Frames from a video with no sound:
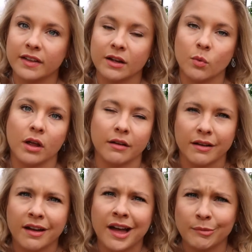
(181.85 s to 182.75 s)
like, well,
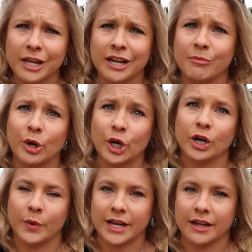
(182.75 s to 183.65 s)
I'm getting a
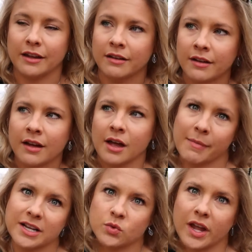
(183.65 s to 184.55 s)
burger, Whitney, I
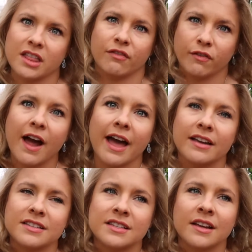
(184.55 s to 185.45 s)
might as well get the
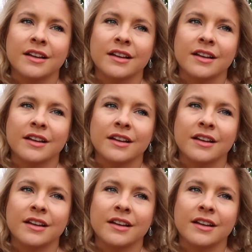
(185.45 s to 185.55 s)
fries.